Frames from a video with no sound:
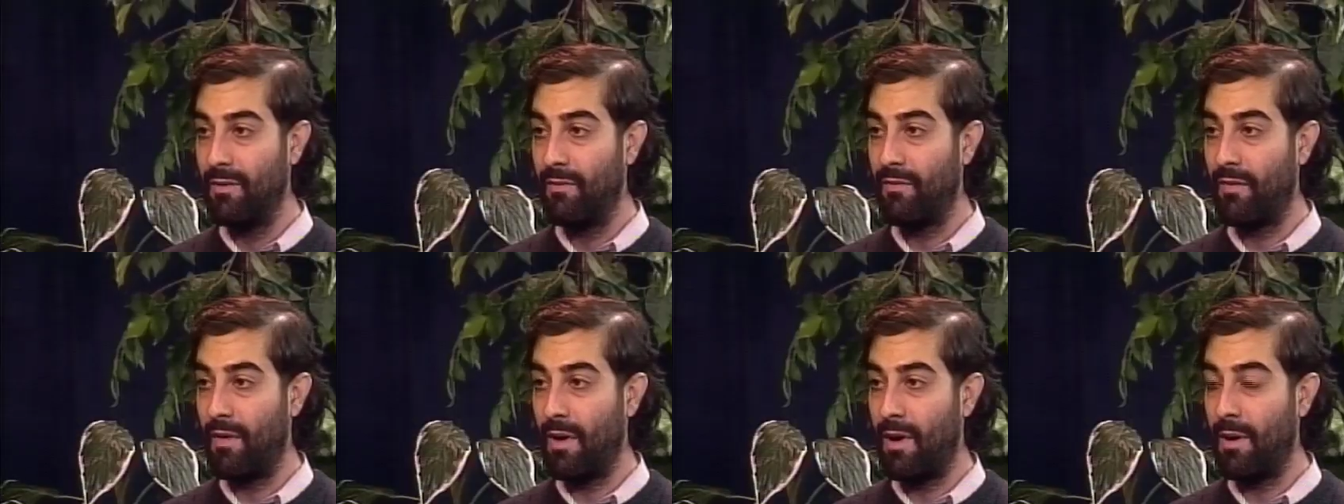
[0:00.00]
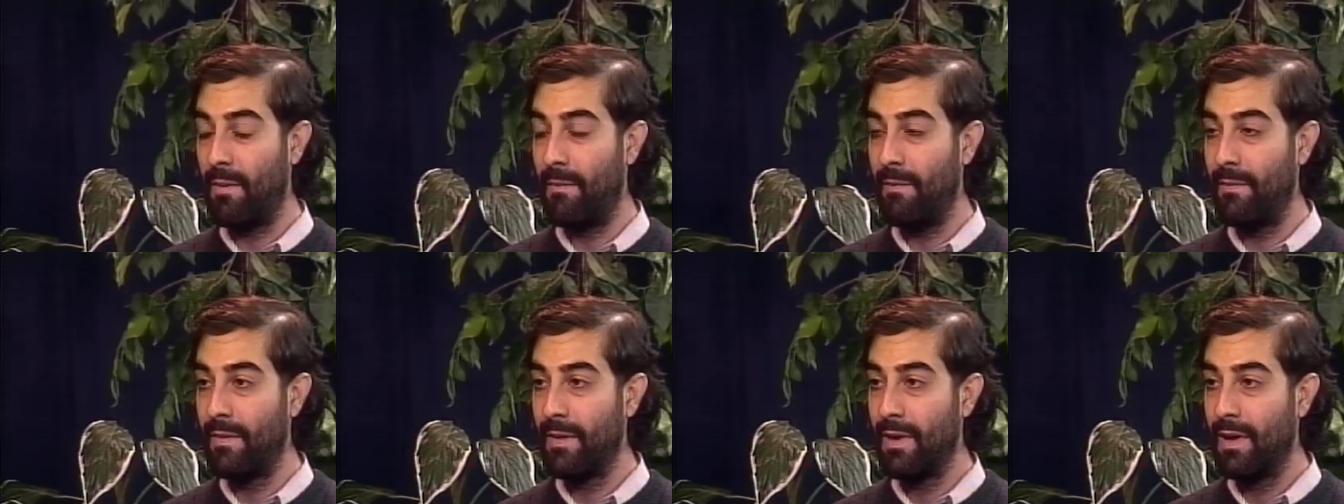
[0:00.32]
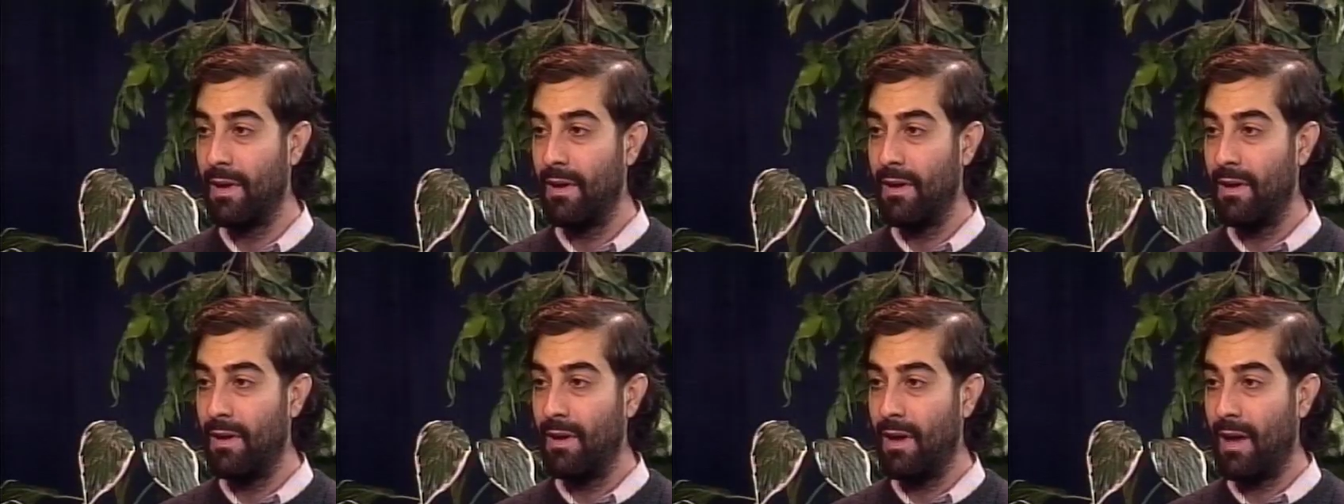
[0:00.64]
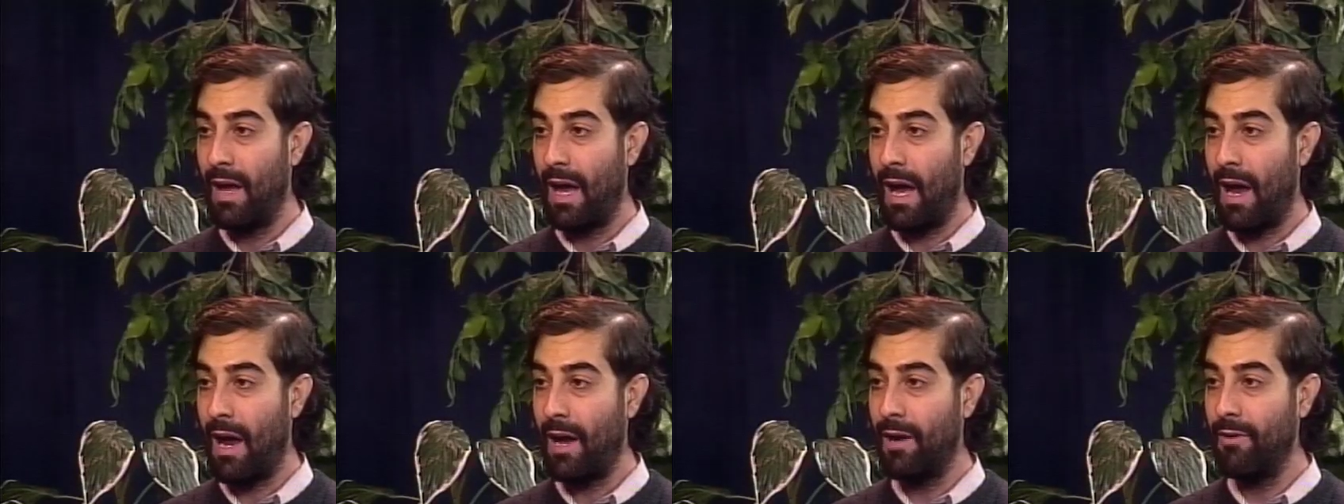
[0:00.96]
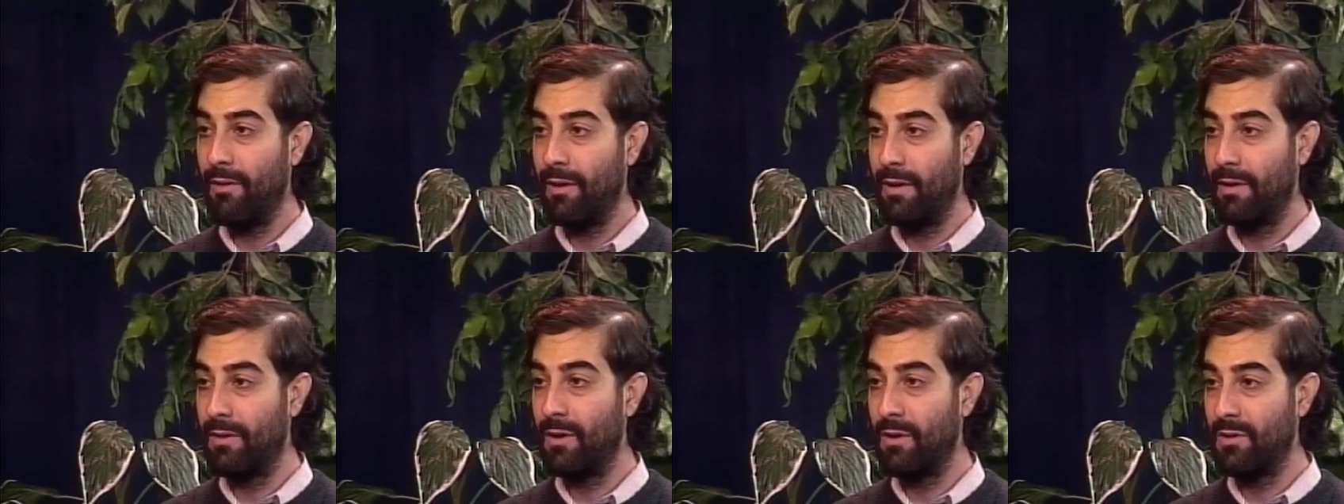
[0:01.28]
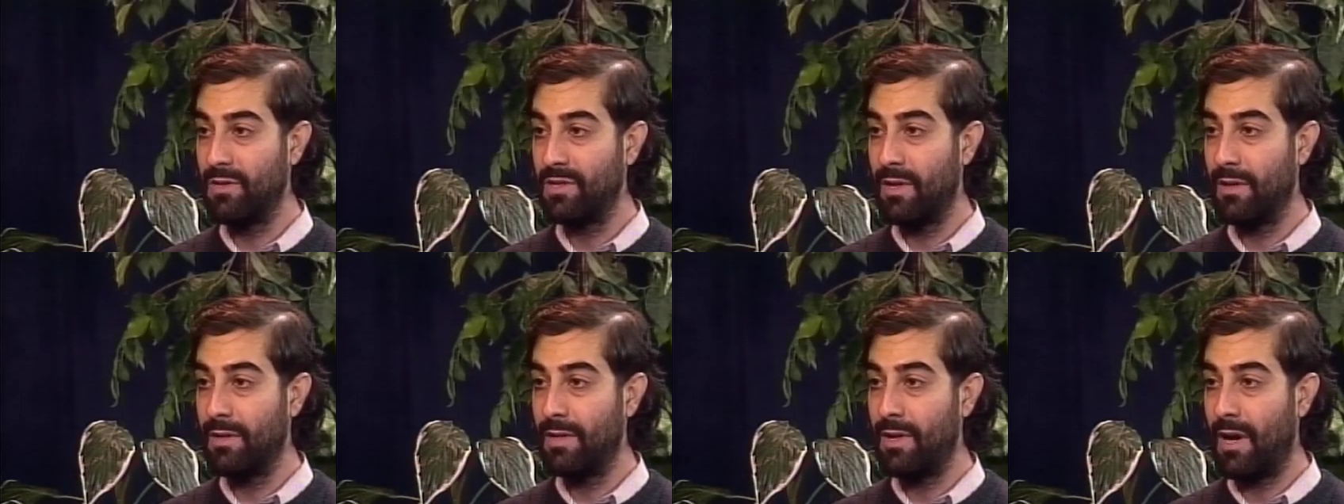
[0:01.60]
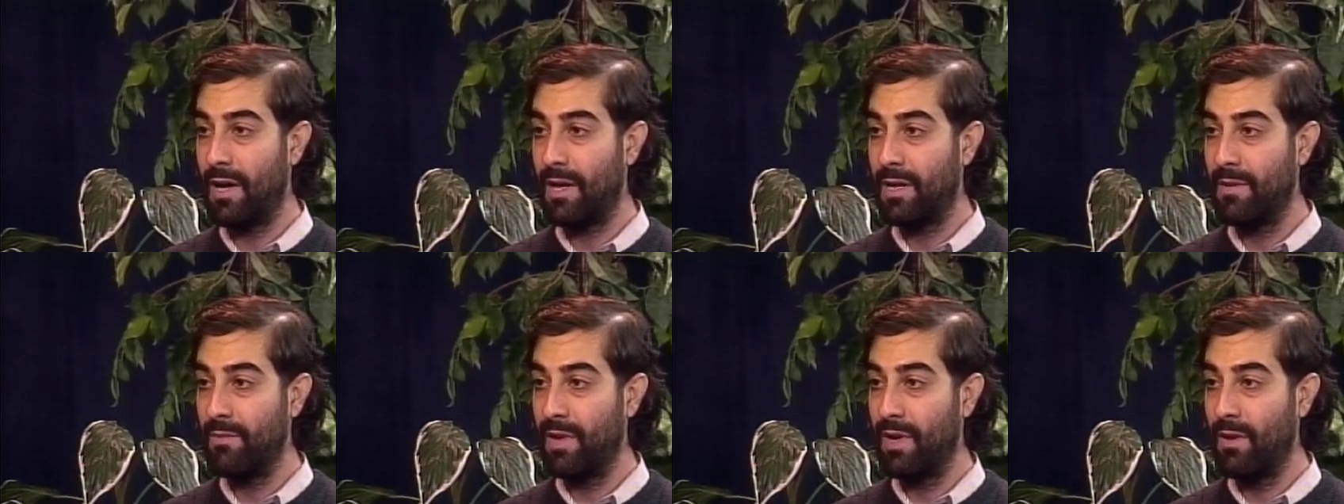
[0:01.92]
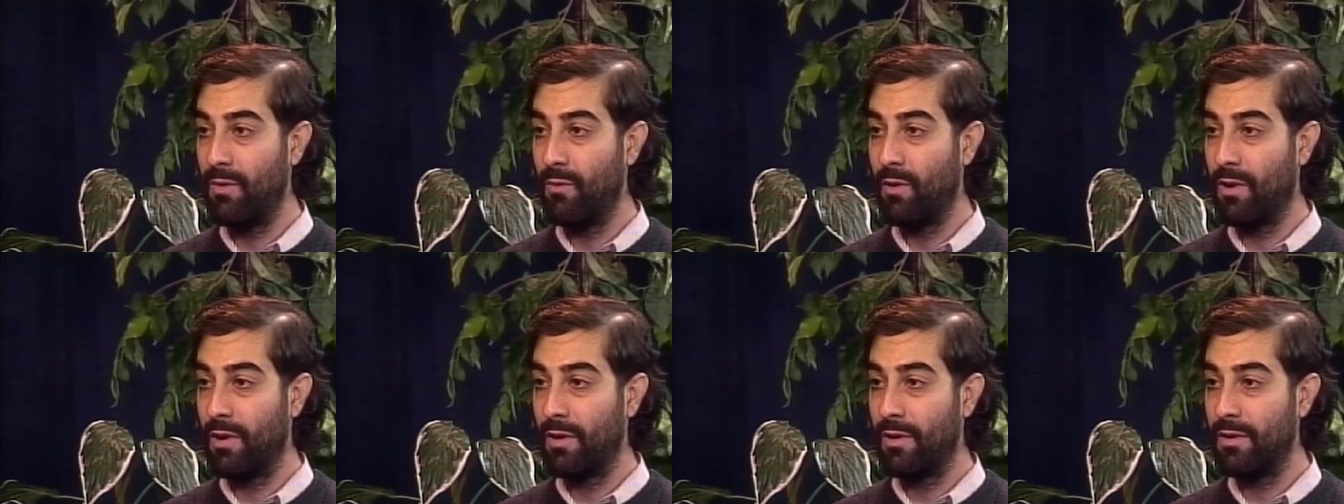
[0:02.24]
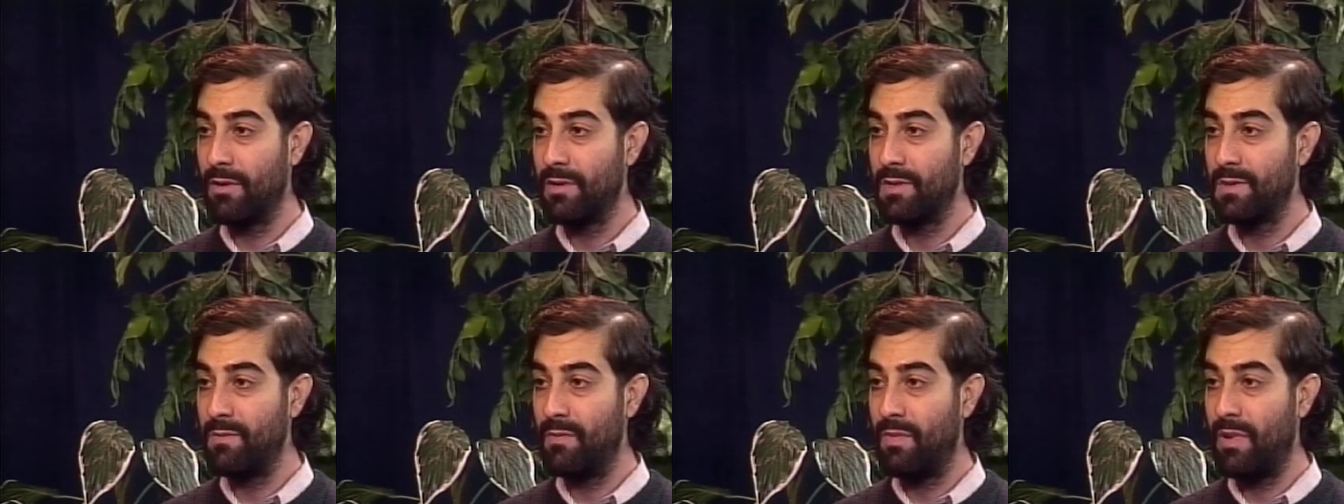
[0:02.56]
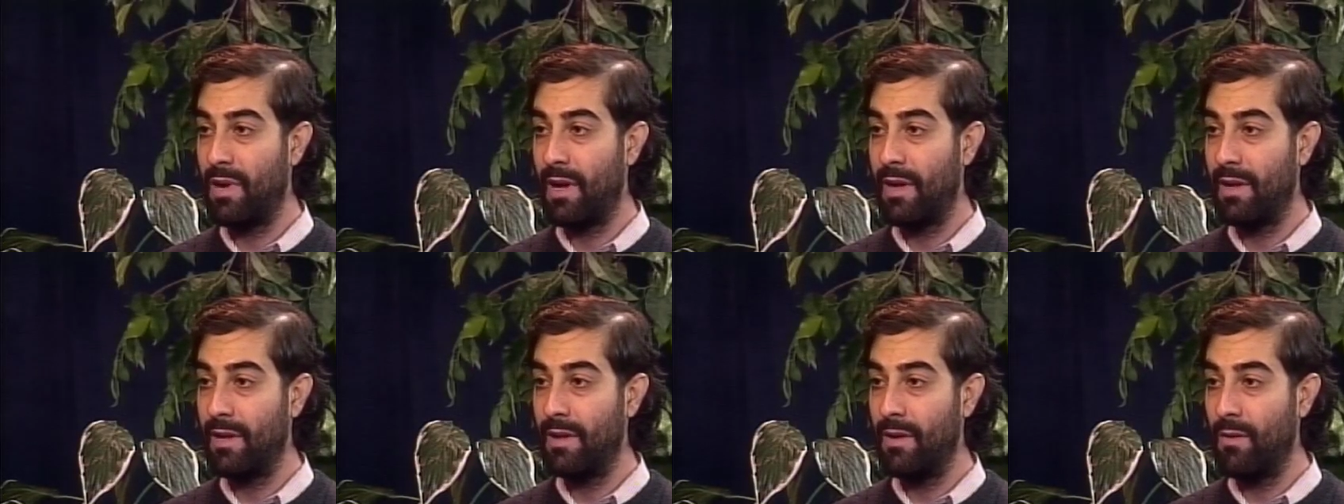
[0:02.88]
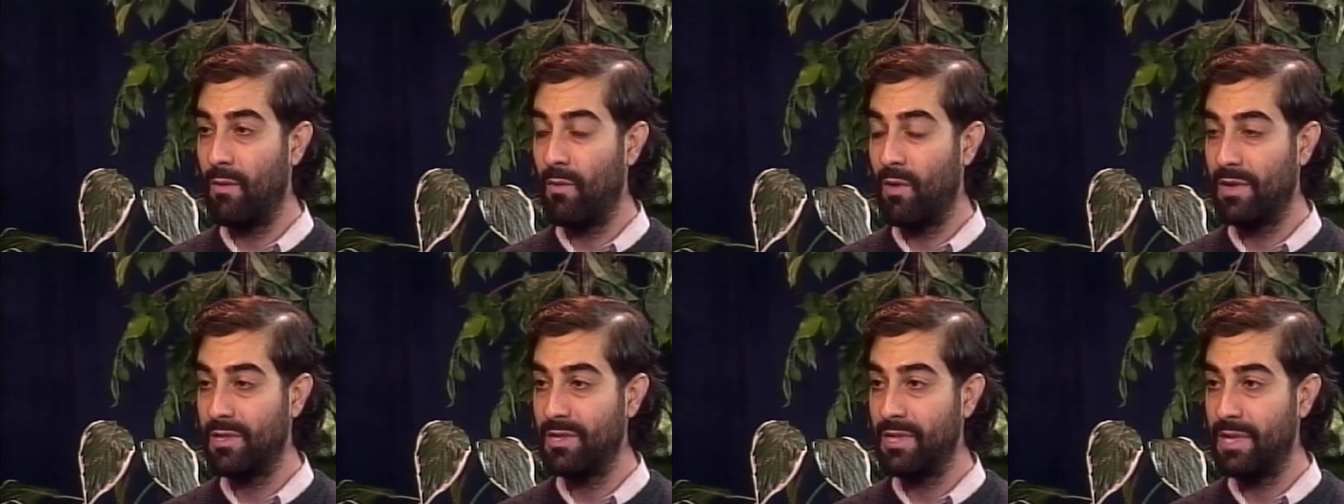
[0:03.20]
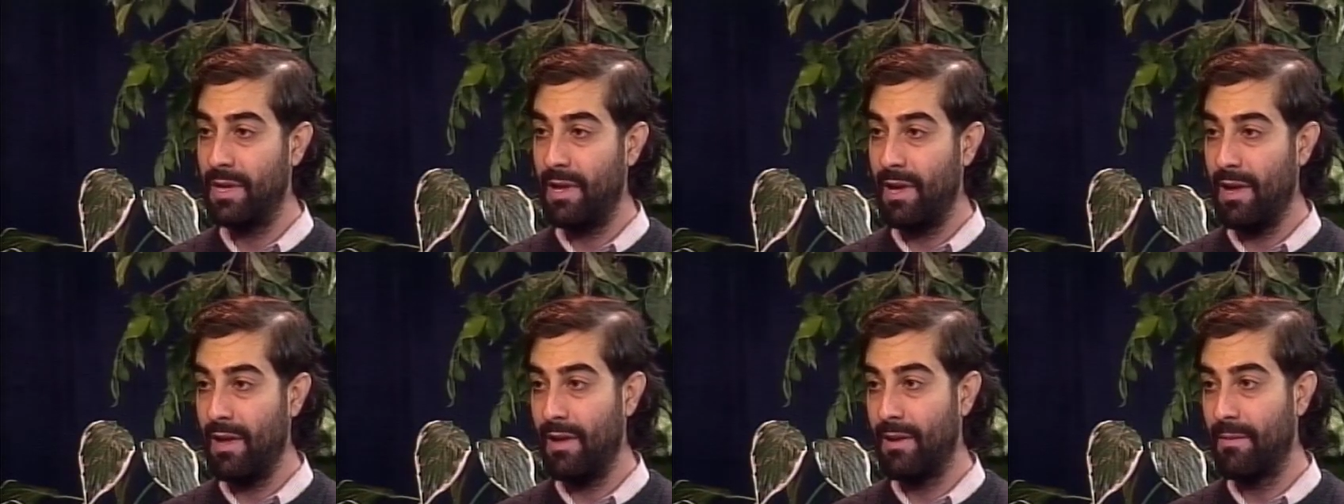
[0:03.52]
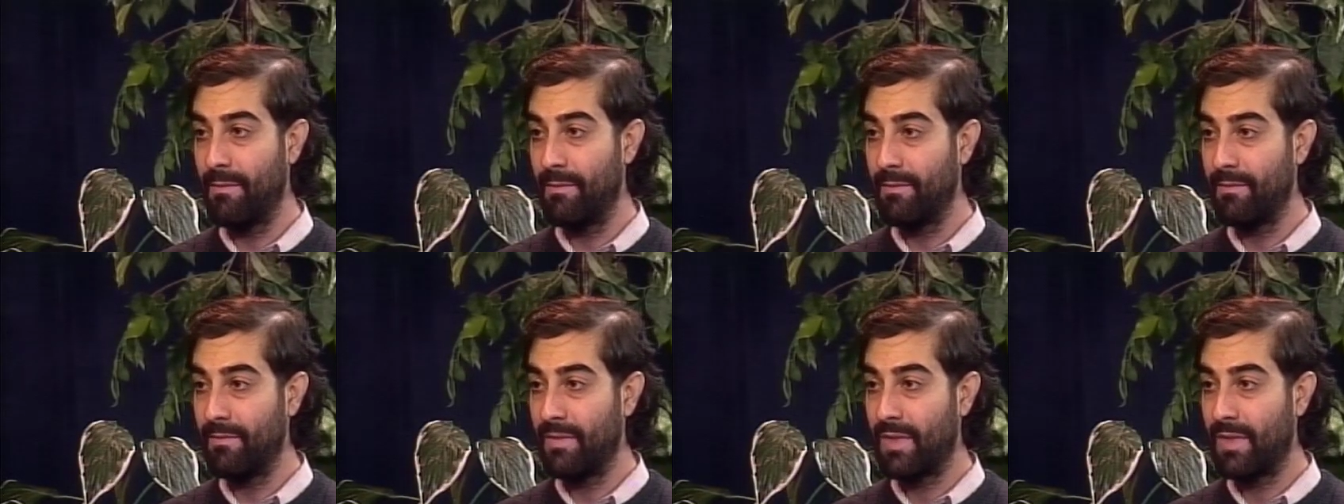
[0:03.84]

from hiring those undocumented workers, but once again,